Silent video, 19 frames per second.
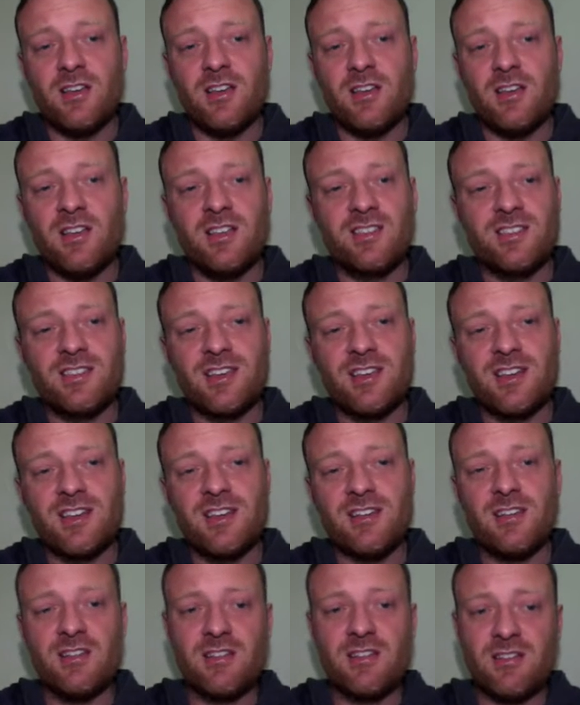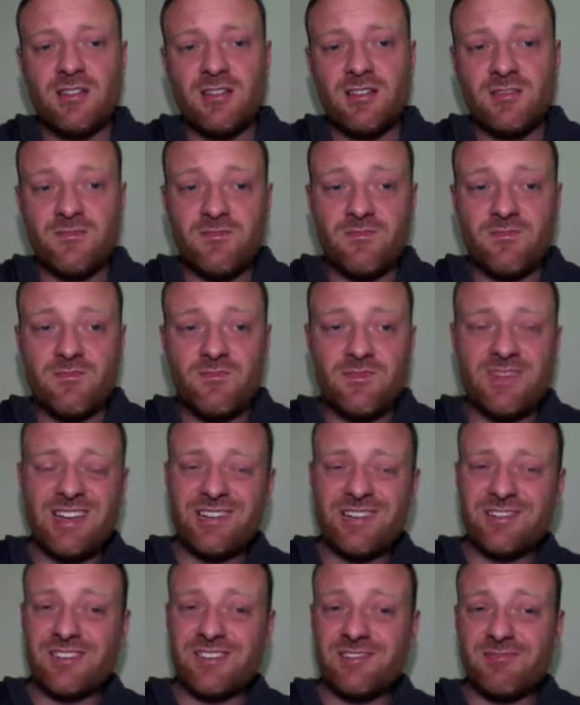It's uh, now
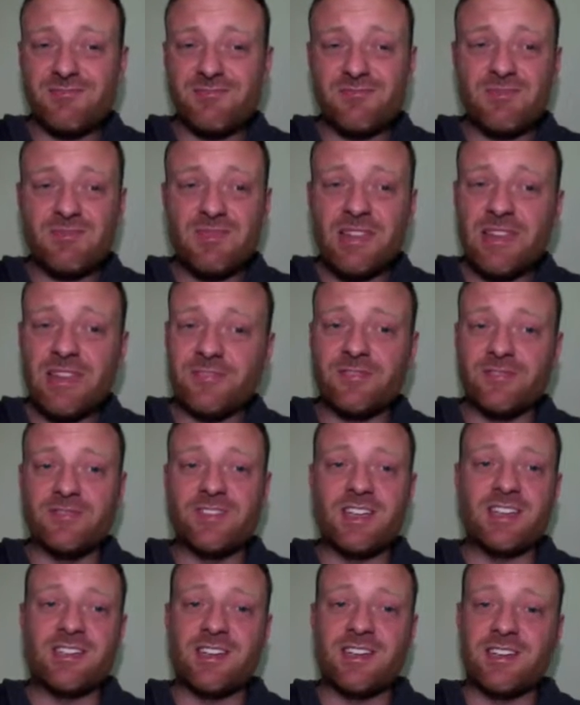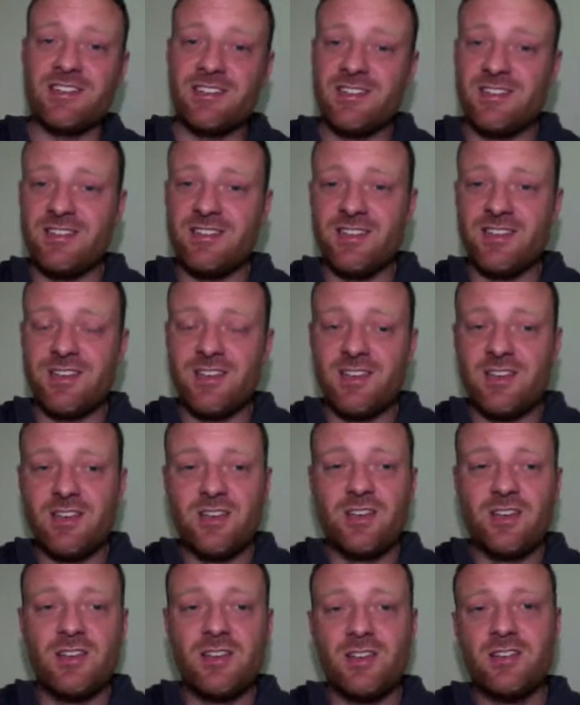it's left of center.
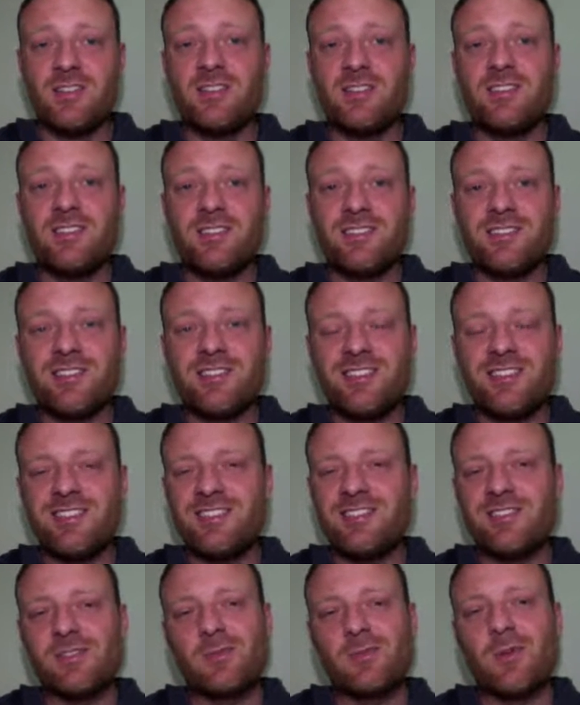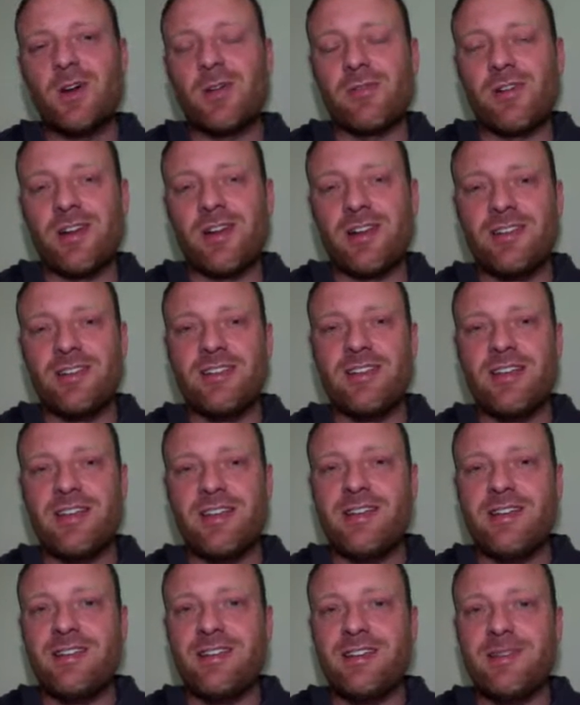So this isn't quite right.
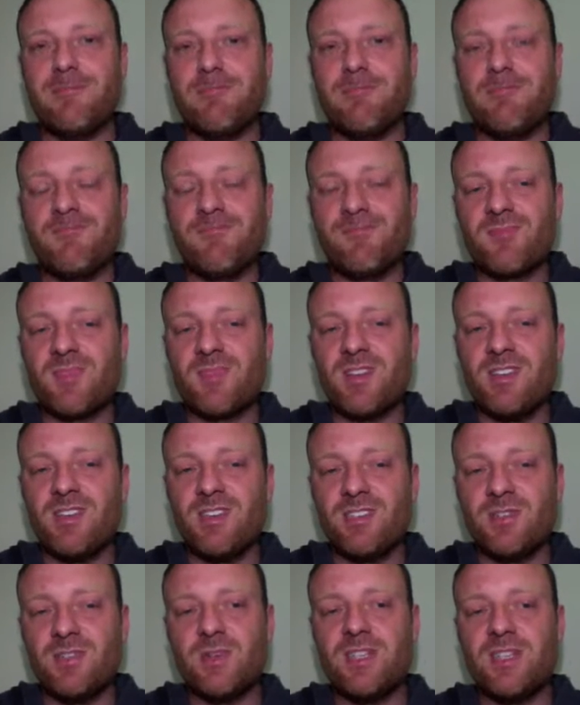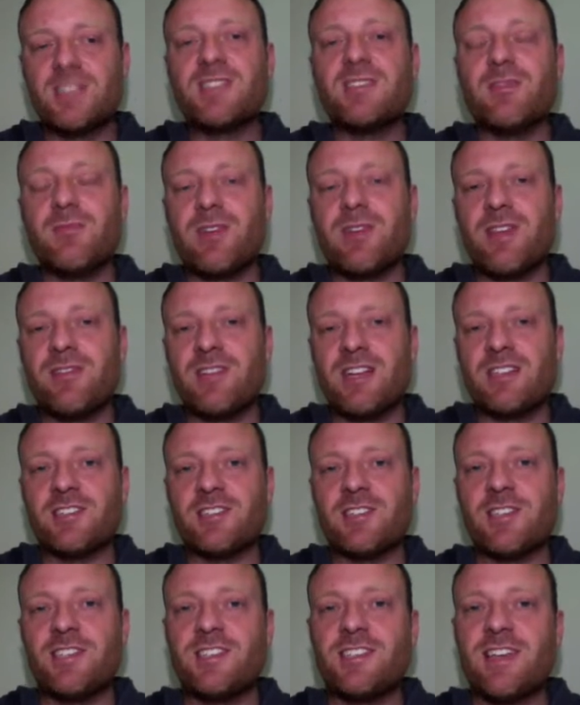And um, the issue is that we haven't
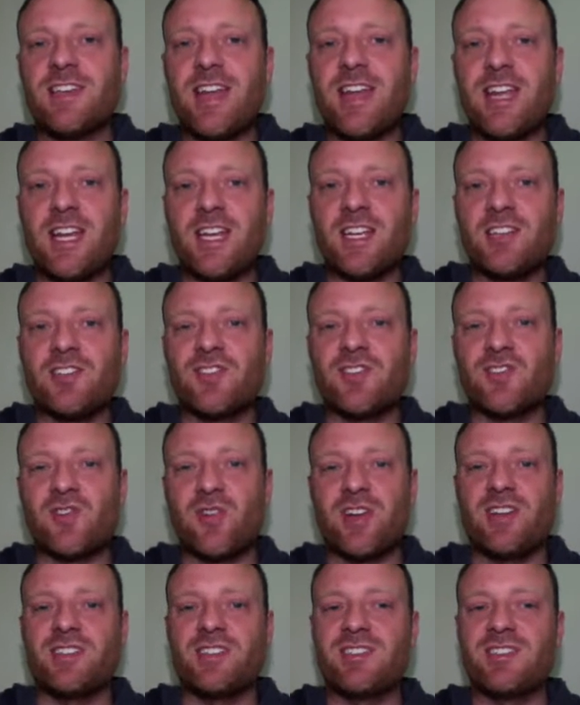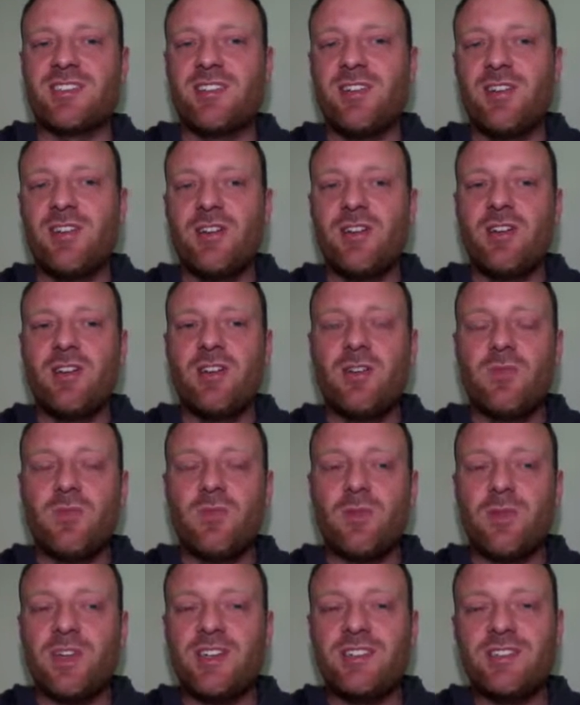actually set any constraints. What
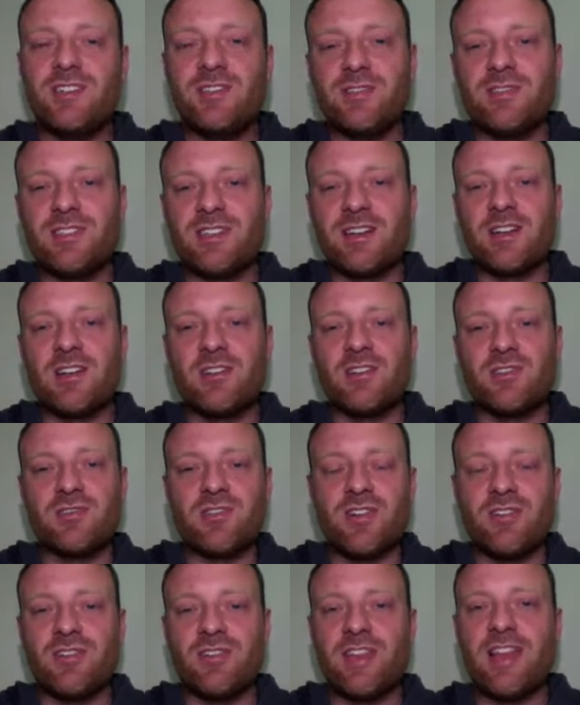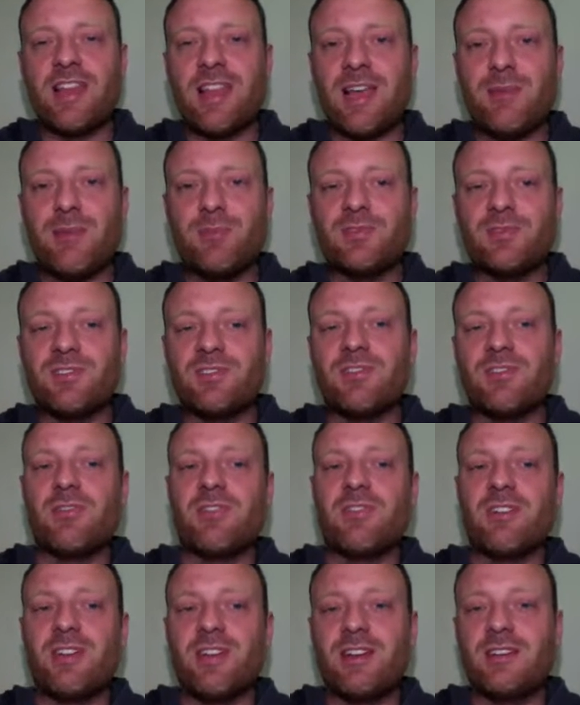we need to do is set a constraint on that label so
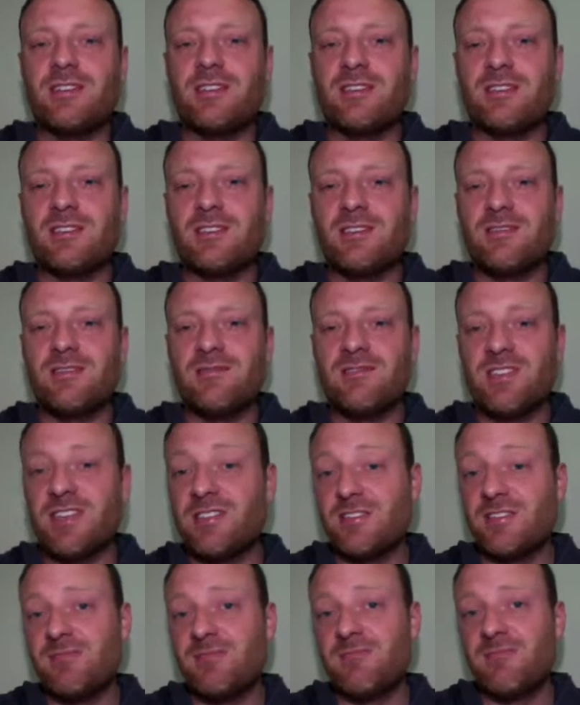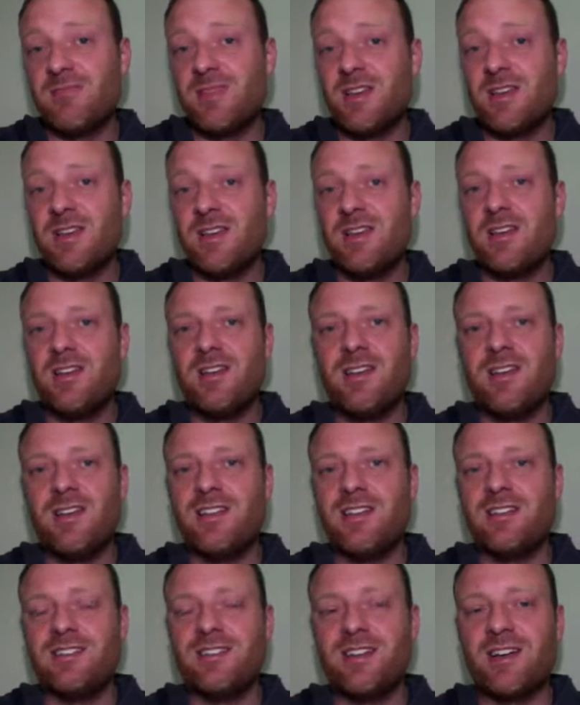that it's centered
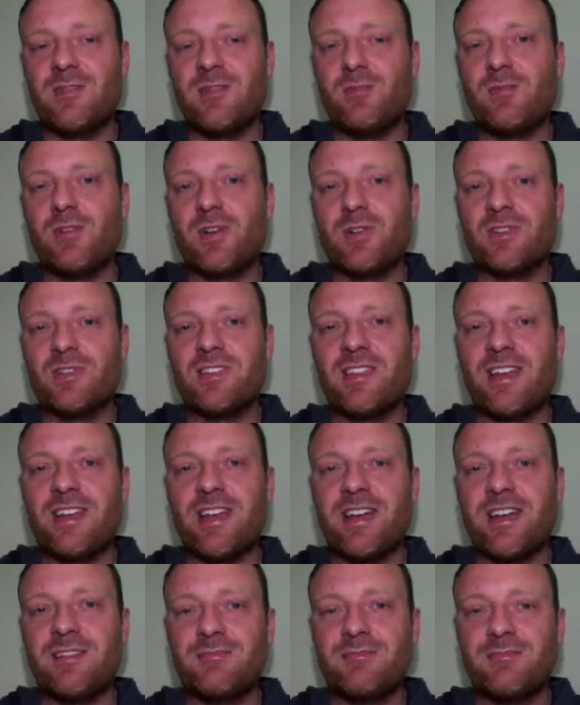and uh, we'll go into that now.